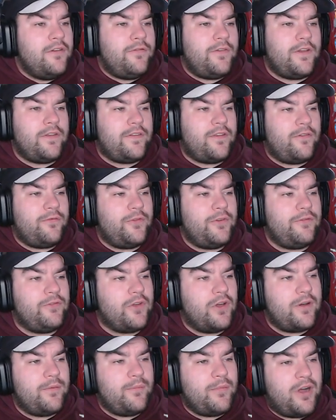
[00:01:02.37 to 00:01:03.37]
First off, we've
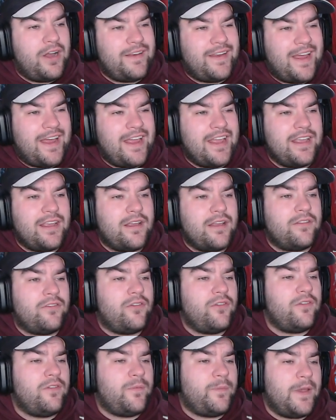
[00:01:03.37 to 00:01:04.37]
got Mind Aang,
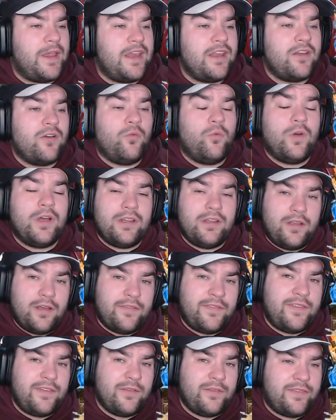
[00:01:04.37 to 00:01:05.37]
2 speed, 1
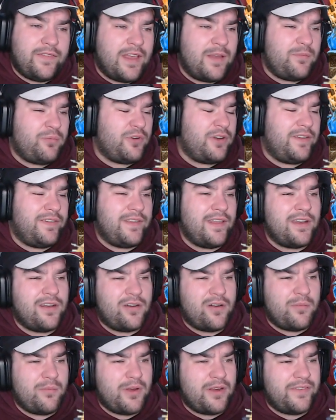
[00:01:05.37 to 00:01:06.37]
lifesteal set. Pretty
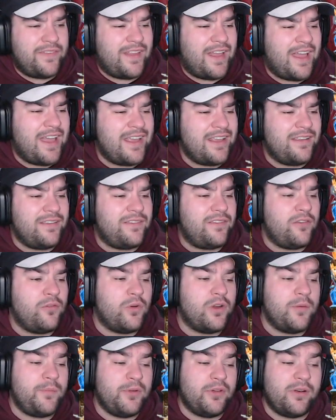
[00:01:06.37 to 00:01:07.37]
standard on most Aangs. You
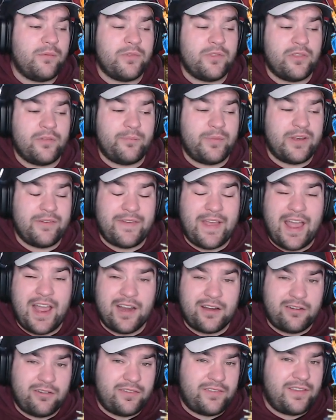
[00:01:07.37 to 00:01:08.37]
want to build him with a bit of
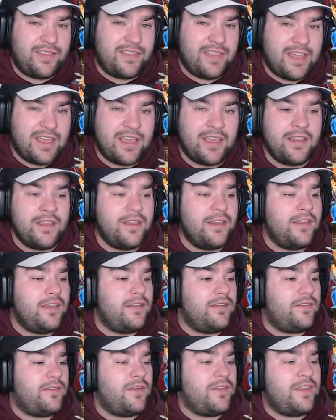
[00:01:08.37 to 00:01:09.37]
accuracy there
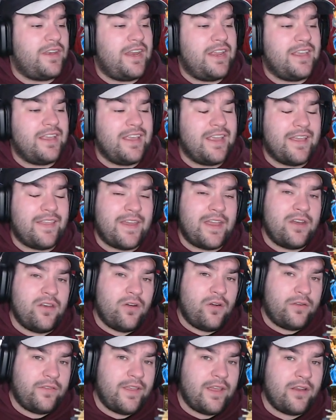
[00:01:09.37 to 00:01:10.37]
so that he can get that
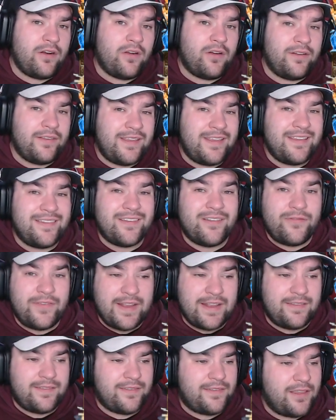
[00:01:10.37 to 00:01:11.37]
knockdown on his
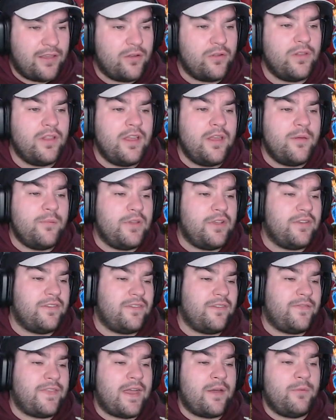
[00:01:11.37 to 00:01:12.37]
advanced skill.
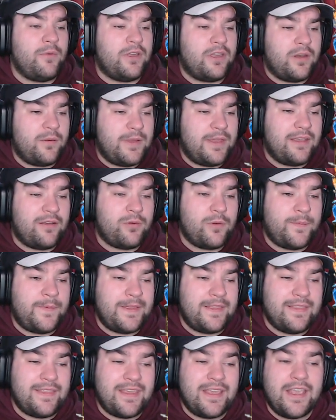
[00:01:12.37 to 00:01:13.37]
Because of that, we're going to be
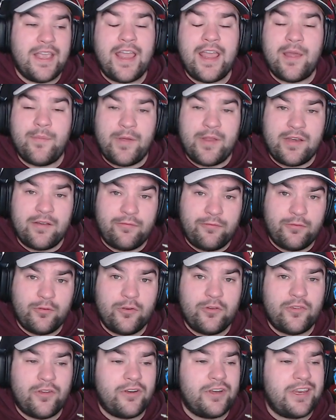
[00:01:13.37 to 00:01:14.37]
equipping the Airbender
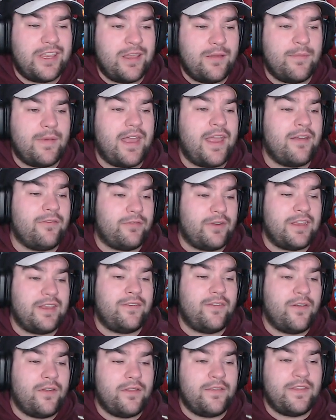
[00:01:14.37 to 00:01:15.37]
Flute on him. Every
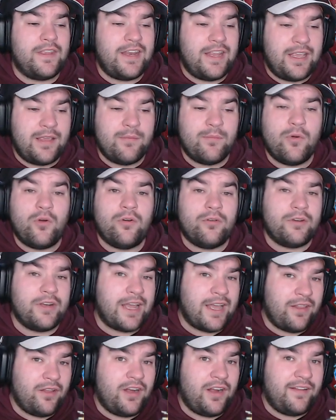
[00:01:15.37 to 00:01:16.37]
turn that him or an
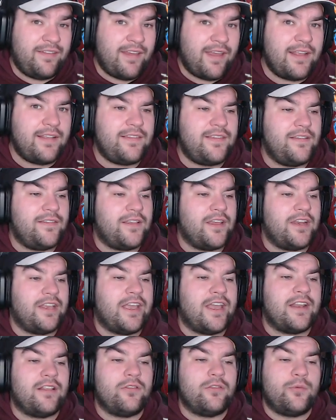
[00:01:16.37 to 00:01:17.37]
ally takes, he's going to
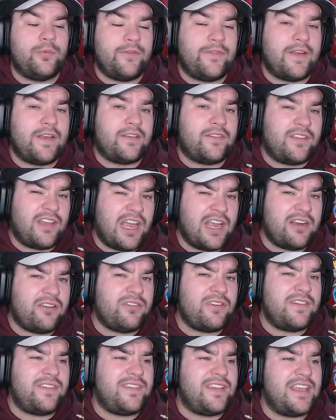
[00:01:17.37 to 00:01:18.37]
gain a little bit of extra
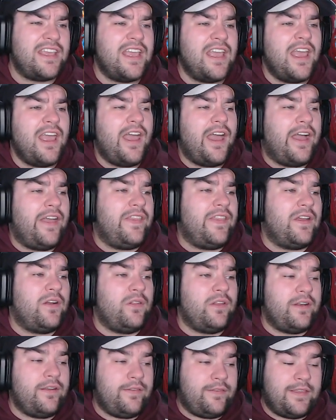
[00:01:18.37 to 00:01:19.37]
accuracy, and that'll
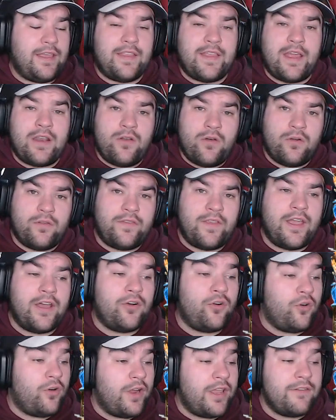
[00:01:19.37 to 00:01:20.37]
let us get that
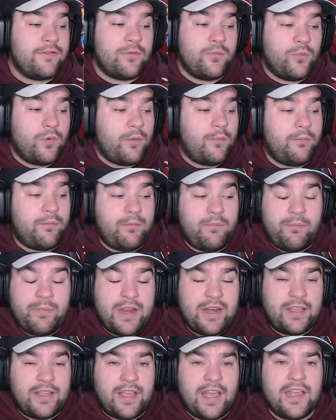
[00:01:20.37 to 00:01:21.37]
knockdown, or even, what
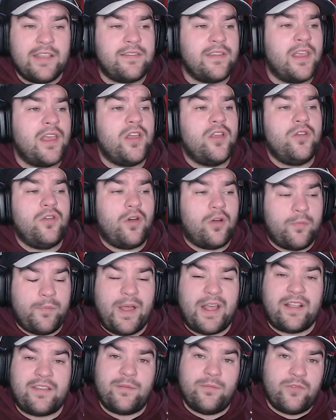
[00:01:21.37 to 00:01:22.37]
better case, knock
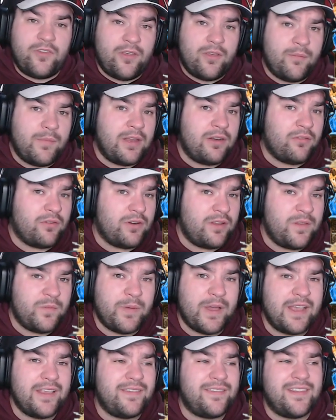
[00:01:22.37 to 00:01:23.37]
back some turn meter on his
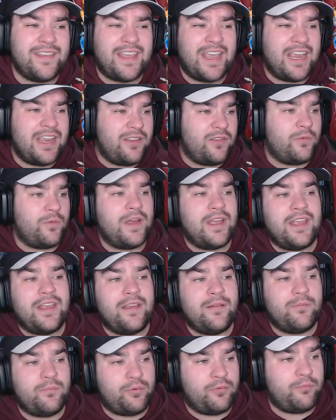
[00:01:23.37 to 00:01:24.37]
basic. Either
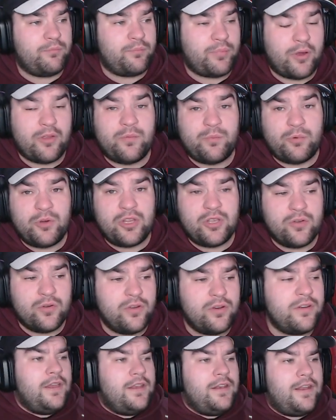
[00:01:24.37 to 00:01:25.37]
way, both pretty
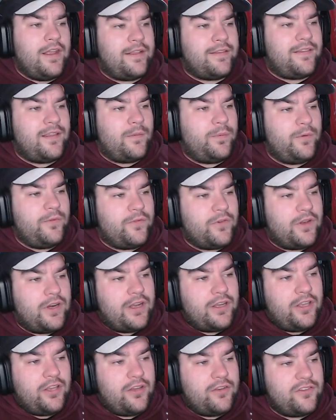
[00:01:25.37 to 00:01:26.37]
good. Next up, we've got
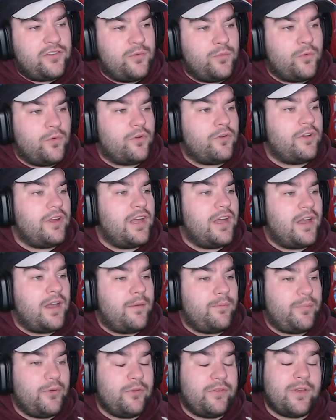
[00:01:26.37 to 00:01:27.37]
our Kyoshi Warrior,
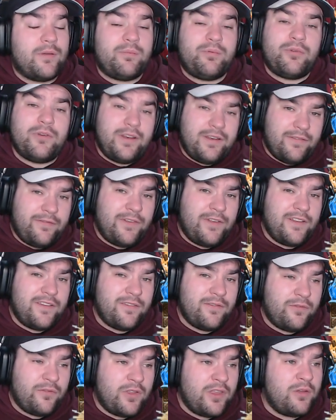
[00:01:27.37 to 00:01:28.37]
built up pretty
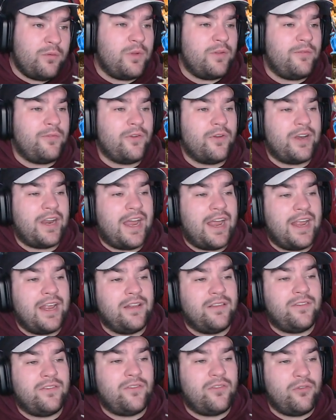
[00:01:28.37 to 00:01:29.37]
defensively. We've got
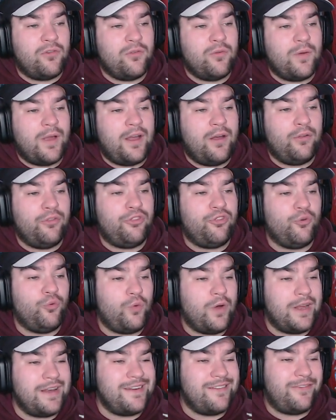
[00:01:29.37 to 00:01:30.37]
a 2 health,
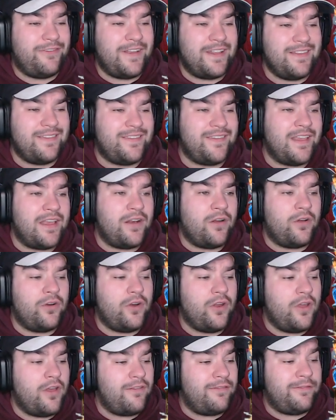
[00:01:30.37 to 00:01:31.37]
1 defense set on
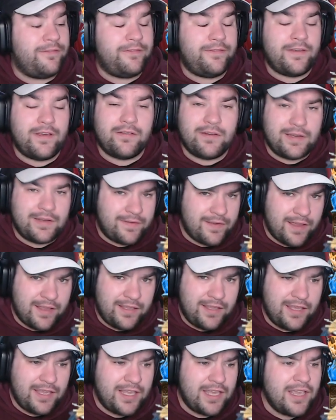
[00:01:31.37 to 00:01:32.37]
her, very
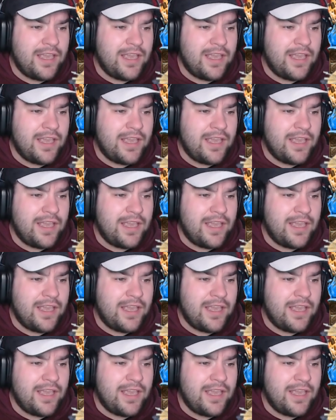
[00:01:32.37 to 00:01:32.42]
tanky.